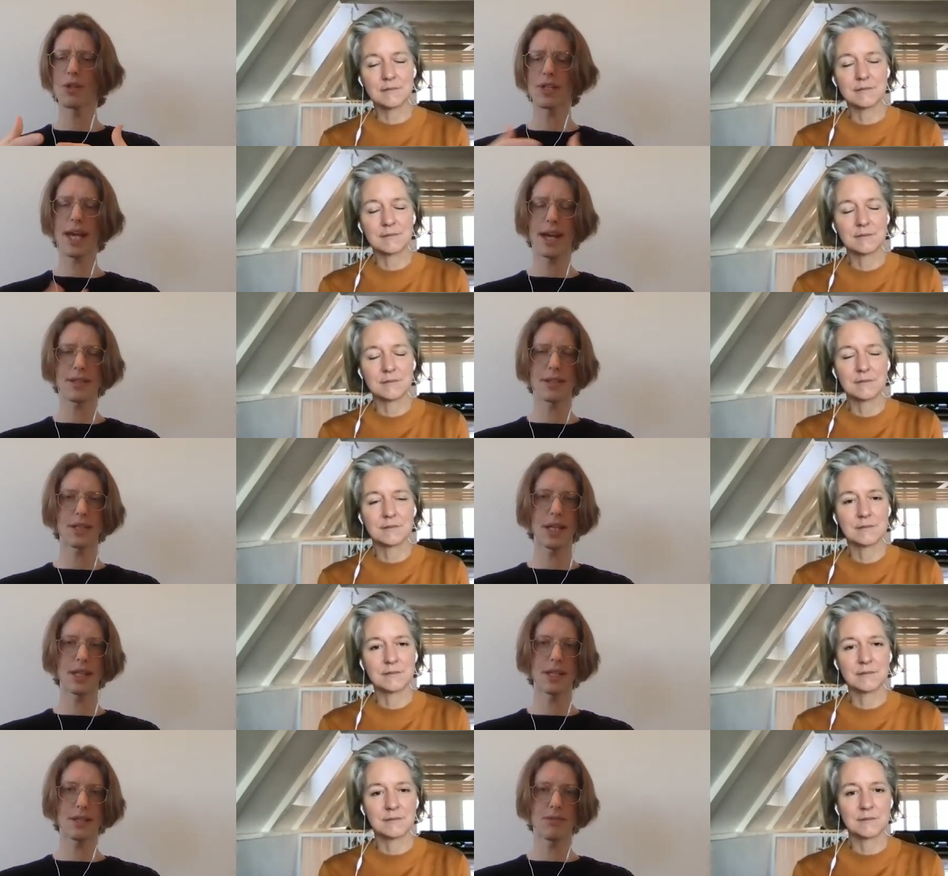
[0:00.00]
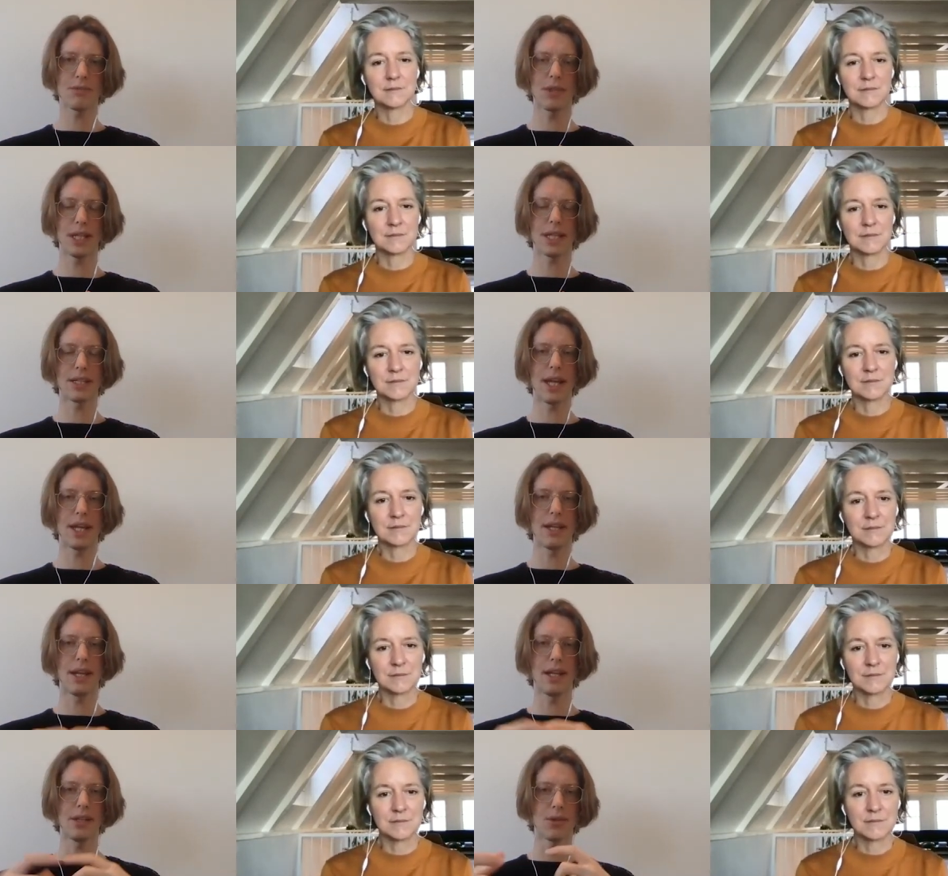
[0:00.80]
Speaker 1: which is acetate that doesn't really
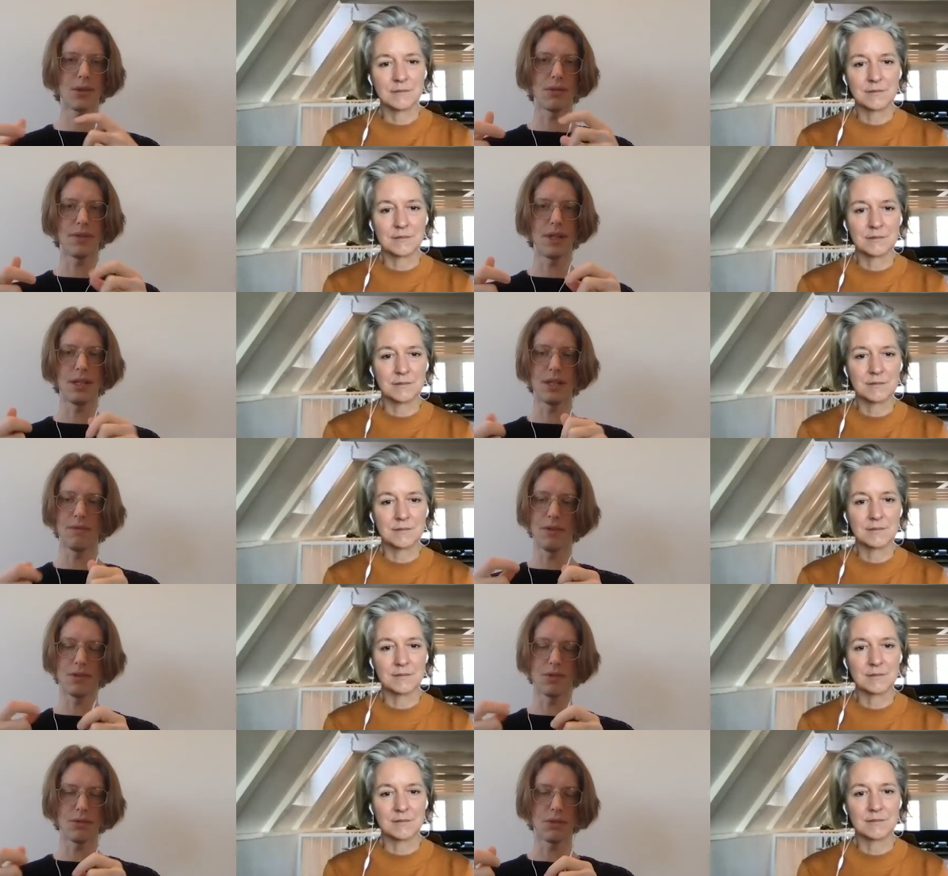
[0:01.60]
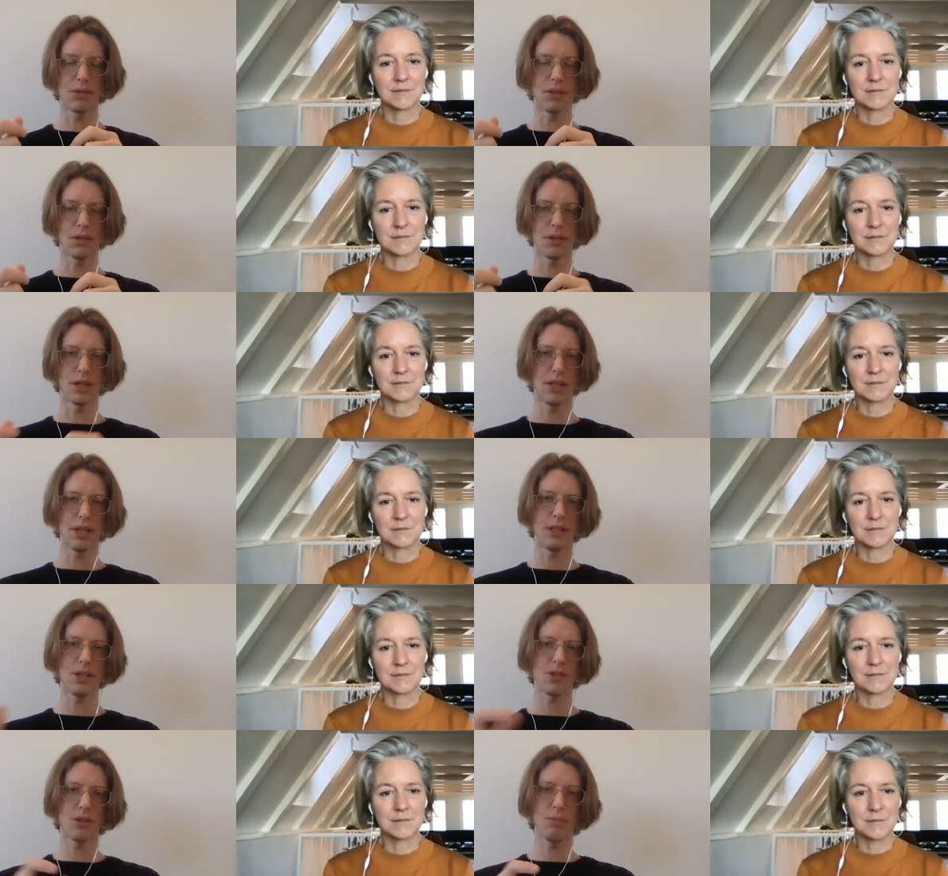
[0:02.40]
contain any sort of individual or
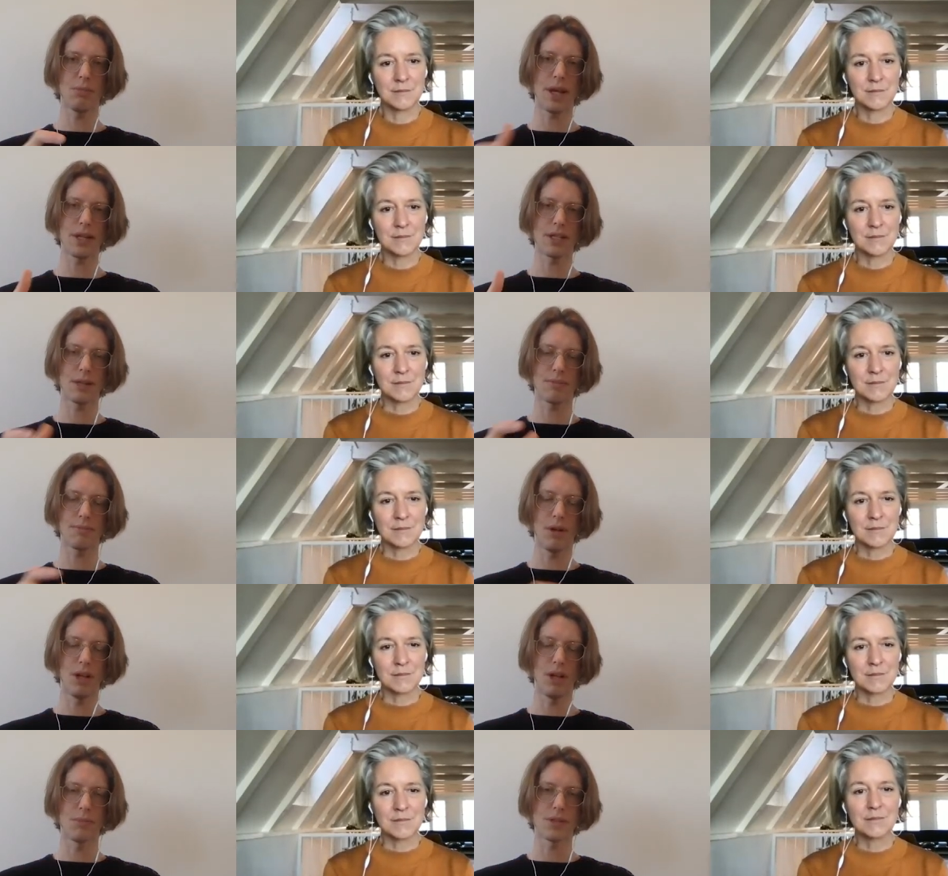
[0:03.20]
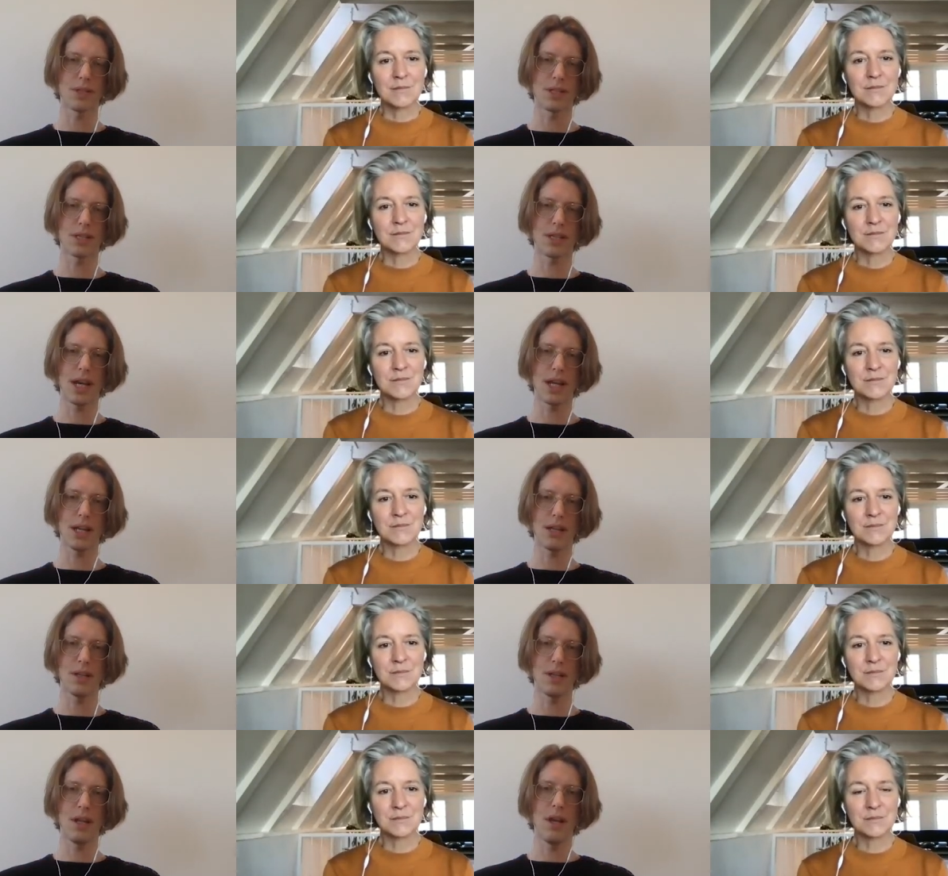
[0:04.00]
additional plastic polymers
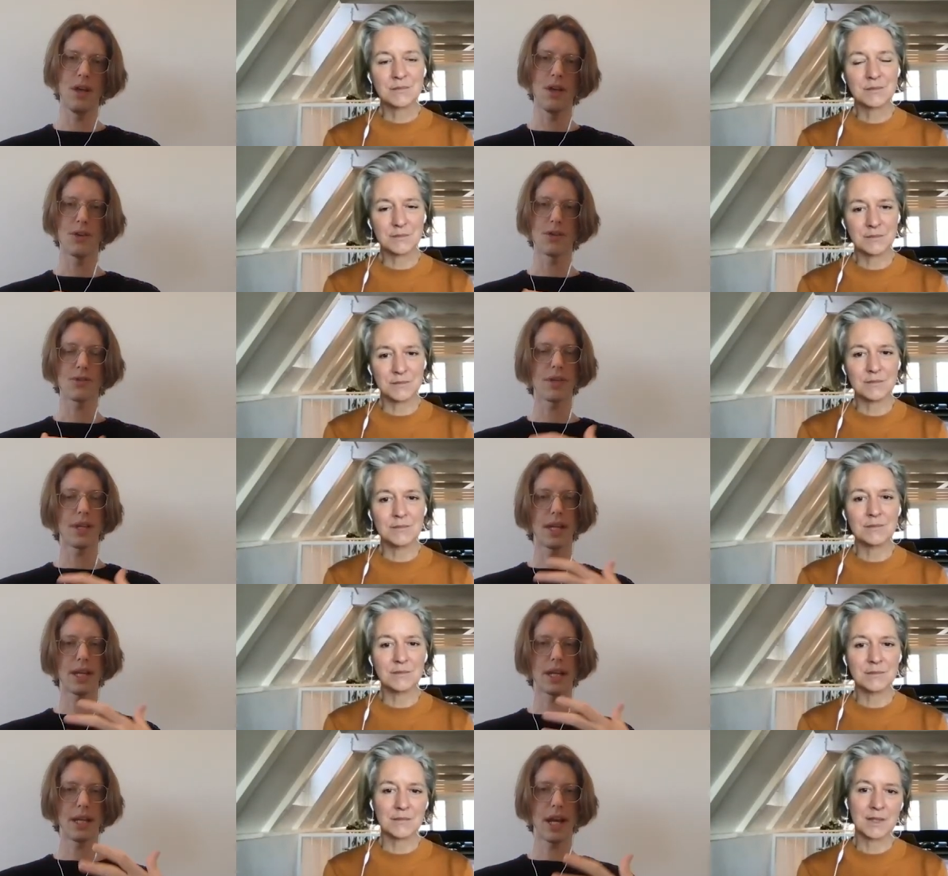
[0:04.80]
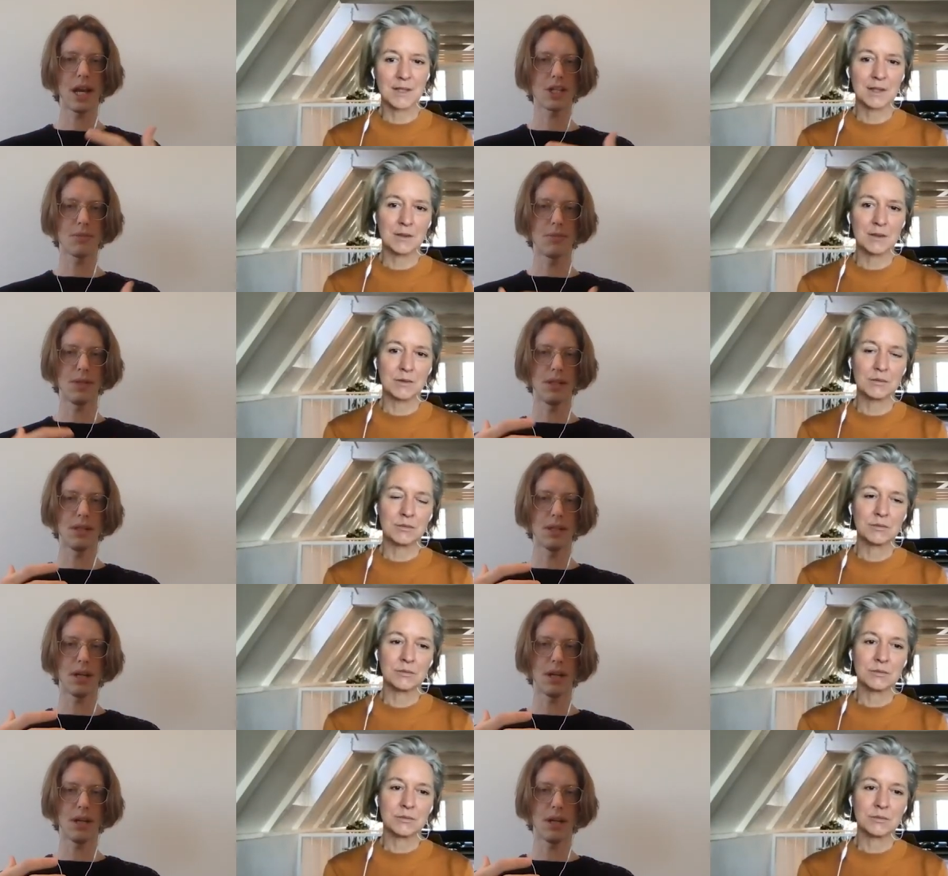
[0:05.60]
inside of it, mm-hmm. so that it can actually be